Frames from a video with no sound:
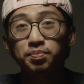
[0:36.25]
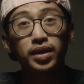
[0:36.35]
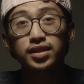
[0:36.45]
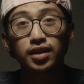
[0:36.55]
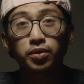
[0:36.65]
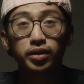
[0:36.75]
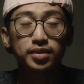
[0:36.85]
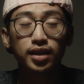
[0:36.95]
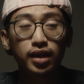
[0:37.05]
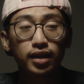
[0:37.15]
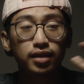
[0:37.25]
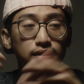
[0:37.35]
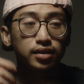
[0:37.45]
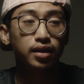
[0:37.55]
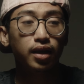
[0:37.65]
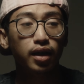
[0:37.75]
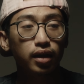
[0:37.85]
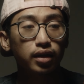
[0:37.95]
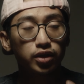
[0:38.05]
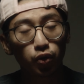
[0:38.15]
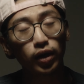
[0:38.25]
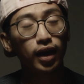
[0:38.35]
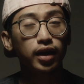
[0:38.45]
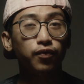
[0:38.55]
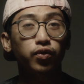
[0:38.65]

Basically what I'm saying is it's a great idea